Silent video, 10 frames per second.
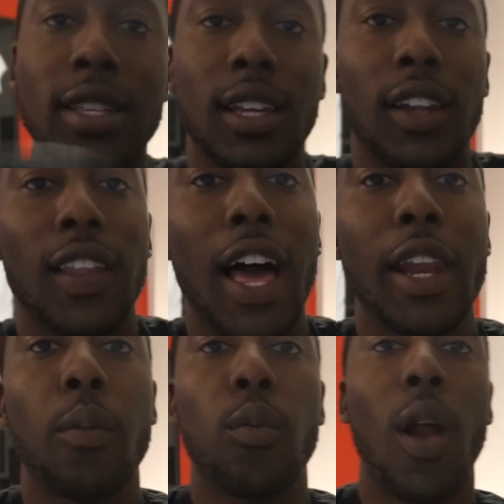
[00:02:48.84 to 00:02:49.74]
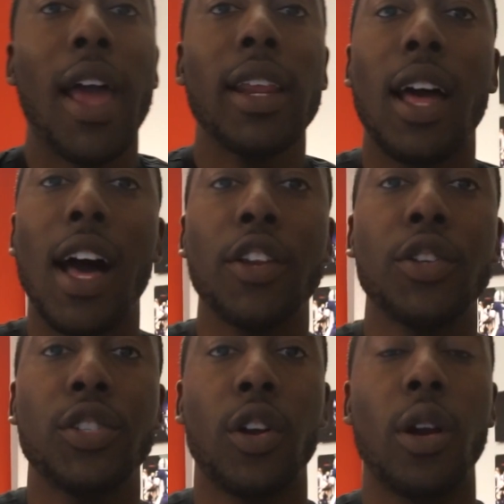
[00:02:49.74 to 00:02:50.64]
it's gonna line up right on your
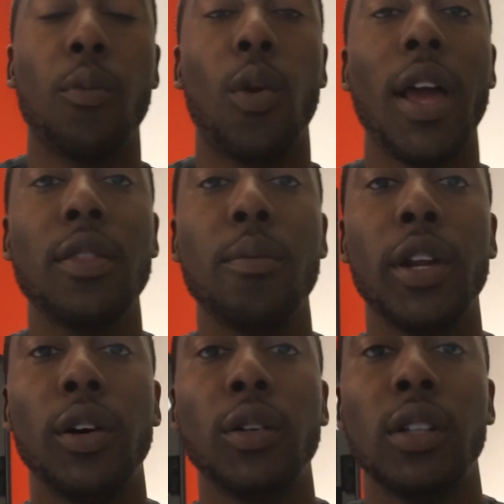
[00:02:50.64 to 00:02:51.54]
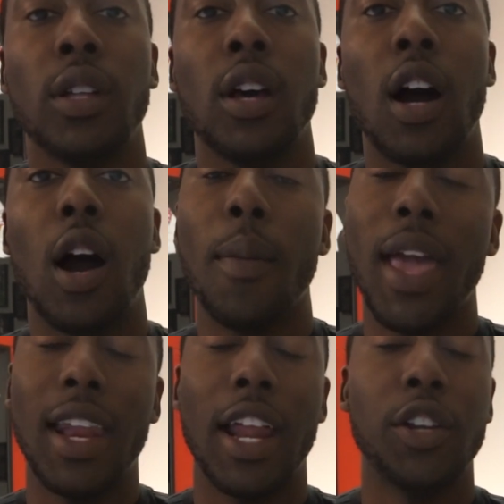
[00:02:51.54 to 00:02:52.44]
sternum, right in the middle,
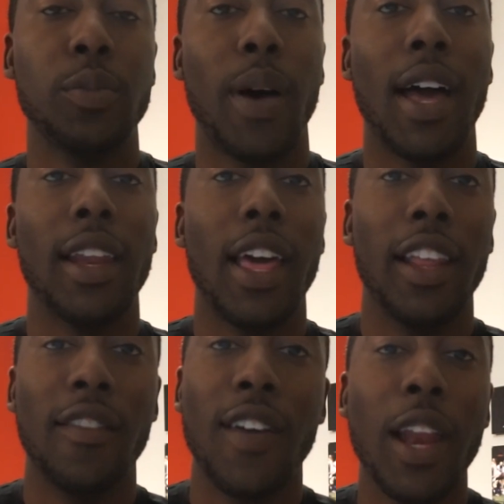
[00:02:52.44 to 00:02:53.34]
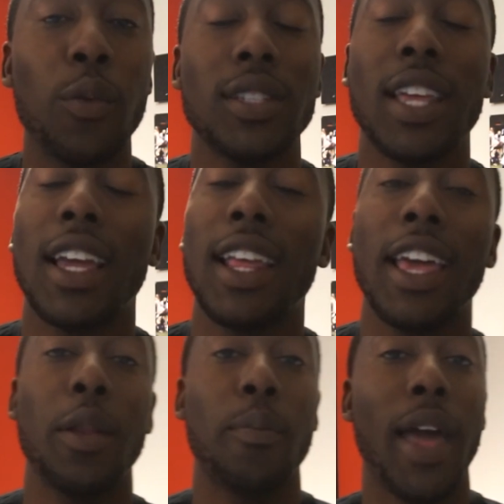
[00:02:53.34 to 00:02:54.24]
and on your spine. And if anyone's taking a
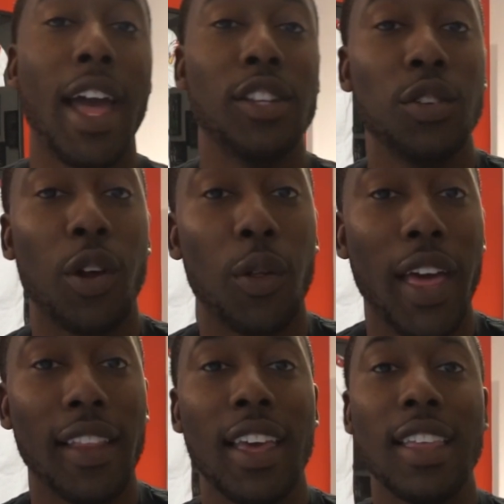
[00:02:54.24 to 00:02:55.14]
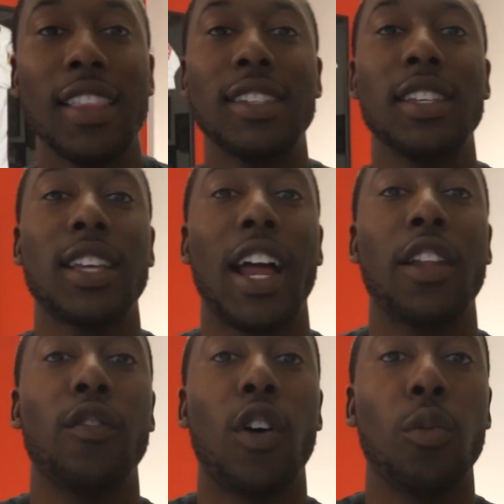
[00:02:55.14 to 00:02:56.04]
hit in pads, you know that this is kind
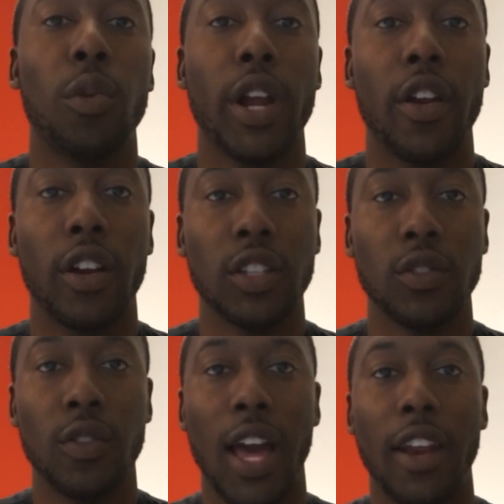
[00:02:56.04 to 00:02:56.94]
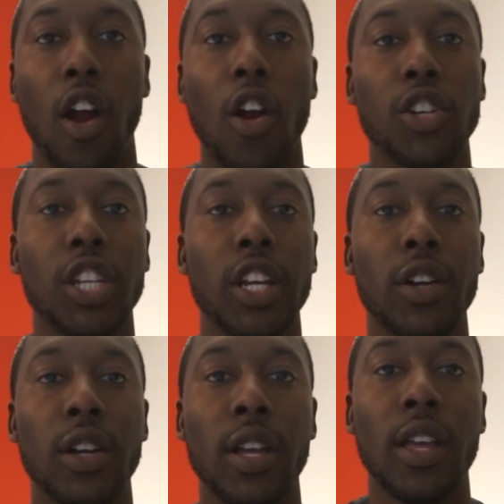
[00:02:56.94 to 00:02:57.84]
of the vulnerable area because you've got an arch
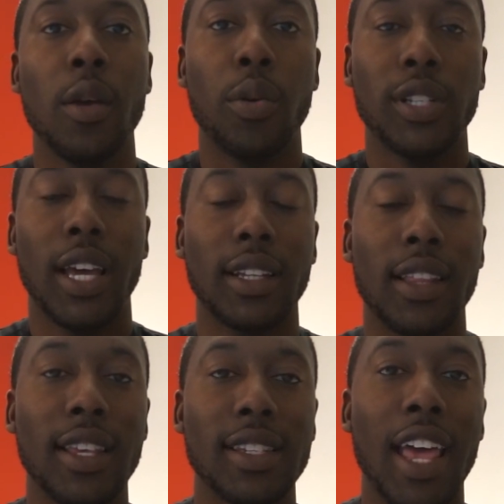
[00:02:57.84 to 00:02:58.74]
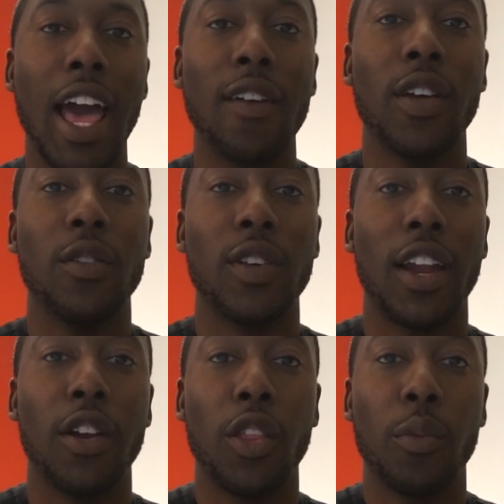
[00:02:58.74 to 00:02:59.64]
here protecting this half, and you've
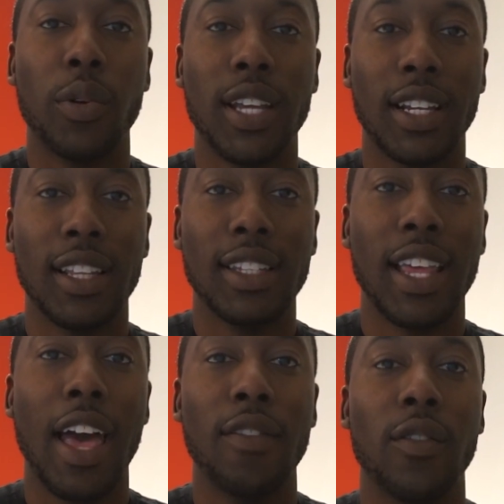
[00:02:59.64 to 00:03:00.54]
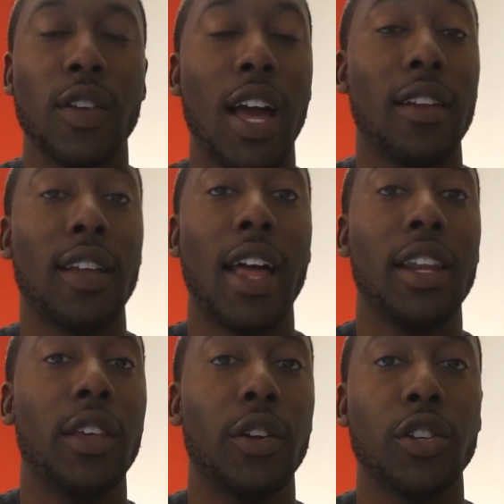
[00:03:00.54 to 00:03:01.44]
got another protecting this half, and you've kind of got either